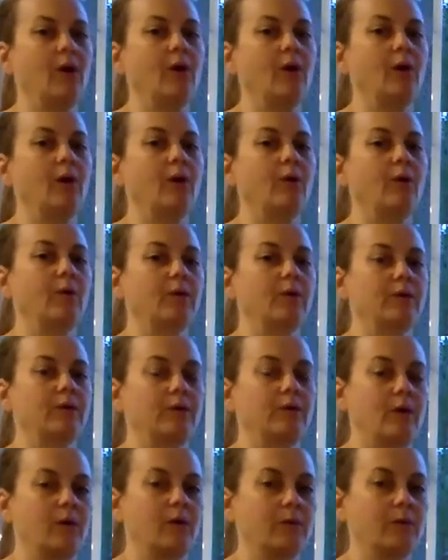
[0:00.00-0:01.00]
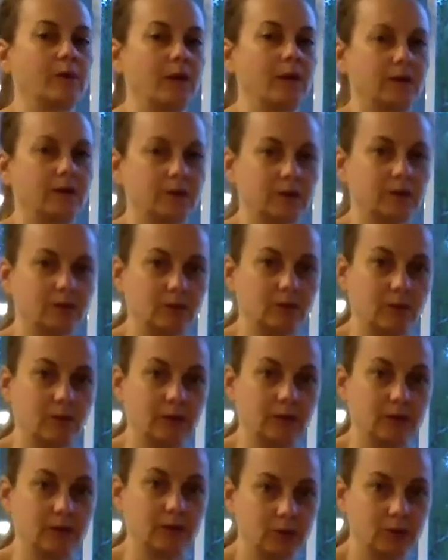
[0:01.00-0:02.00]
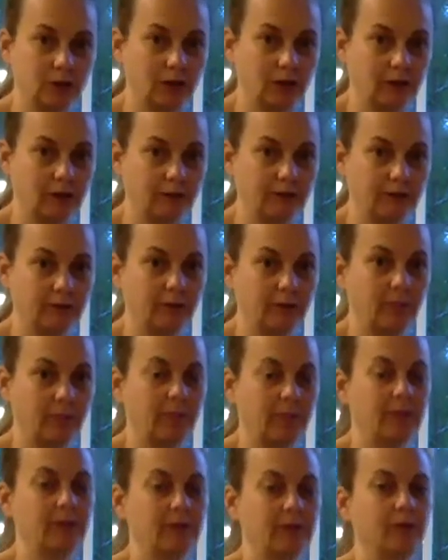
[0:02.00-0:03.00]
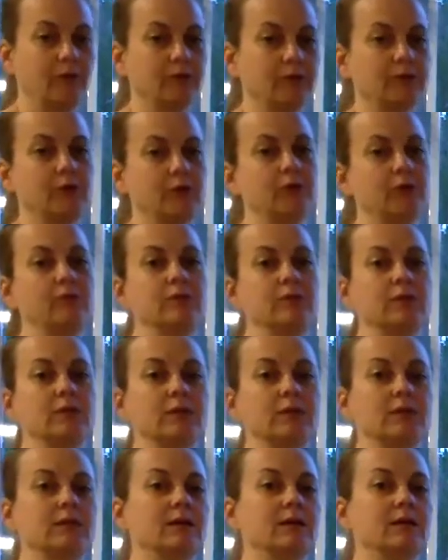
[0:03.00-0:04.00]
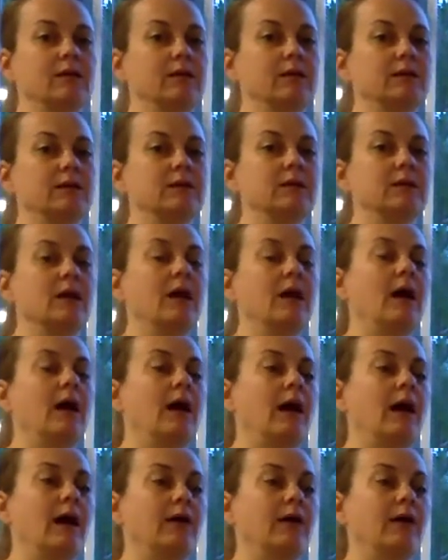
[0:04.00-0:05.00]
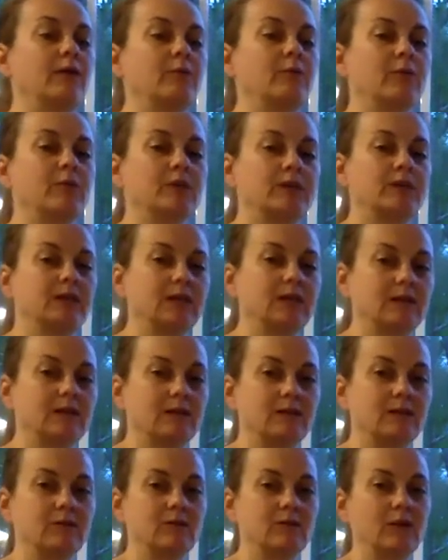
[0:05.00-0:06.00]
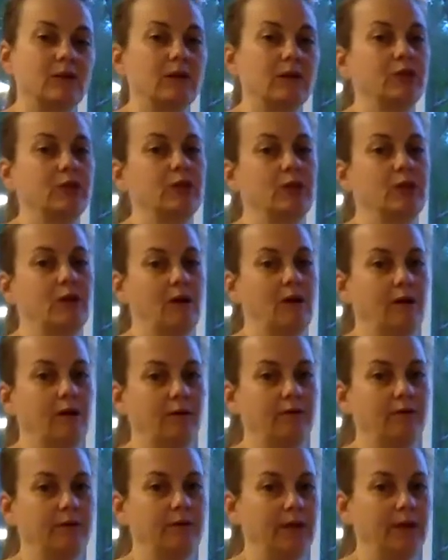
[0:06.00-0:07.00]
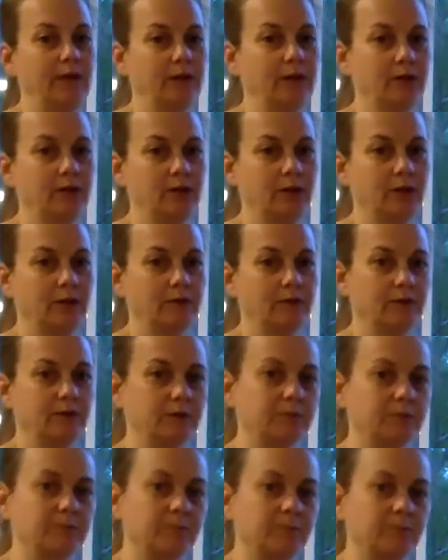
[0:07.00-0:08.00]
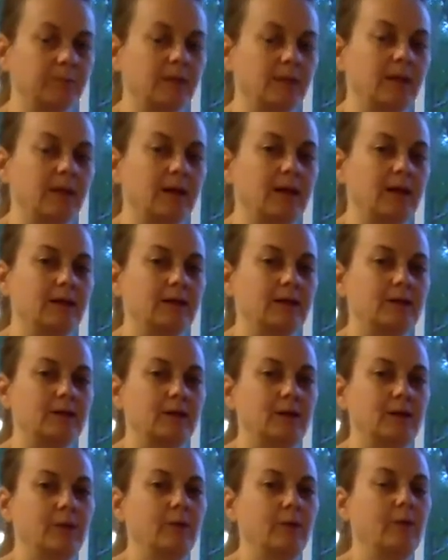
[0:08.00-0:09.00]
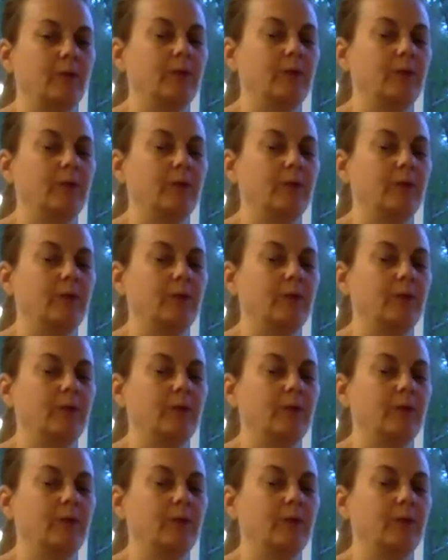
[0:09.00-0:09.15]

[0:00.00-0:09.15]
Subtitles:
or whether our reaction is going to shift. We can also use it to tell us how to predict the direction of that shift. And so